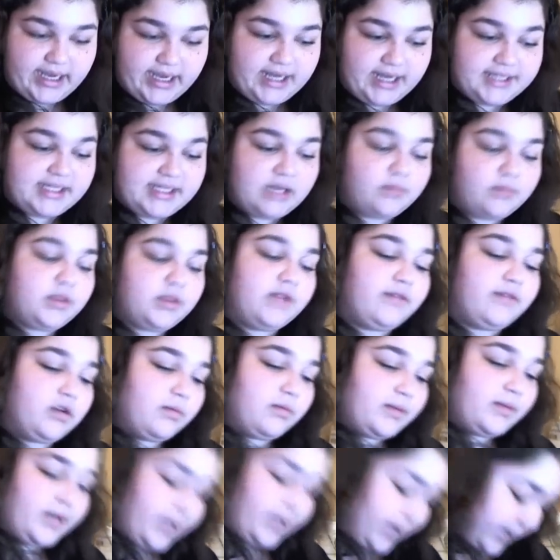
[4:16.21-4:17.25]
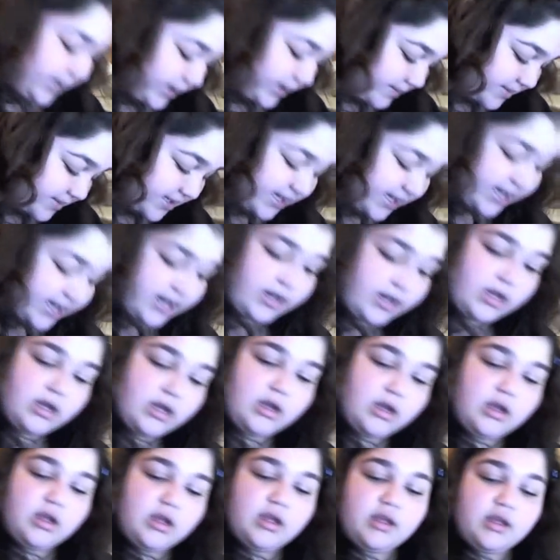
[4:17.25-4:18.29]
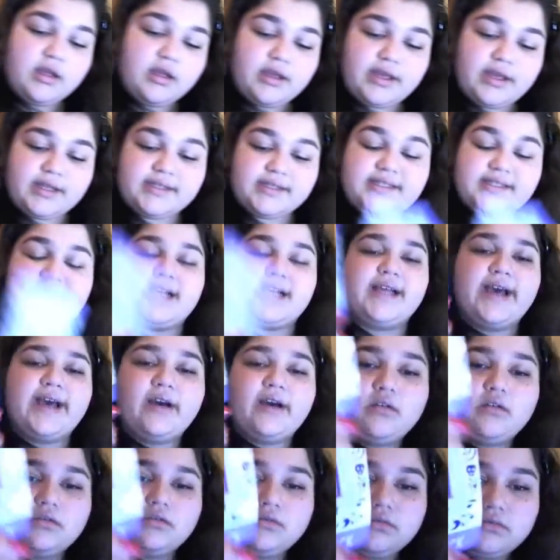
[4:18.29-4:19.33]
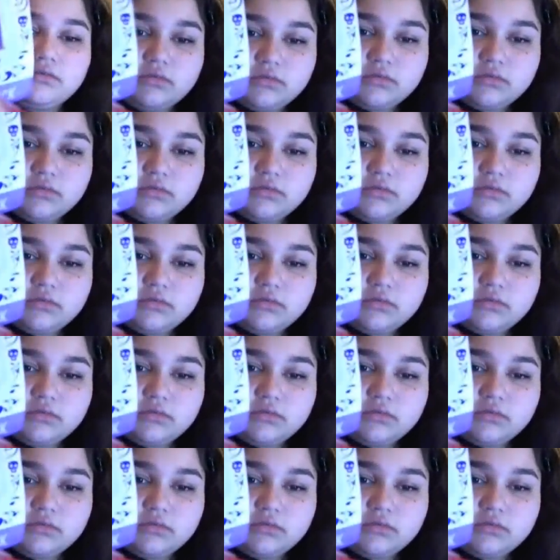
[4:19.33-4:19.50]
I got a sample of Urban Decay lipstick and fell out.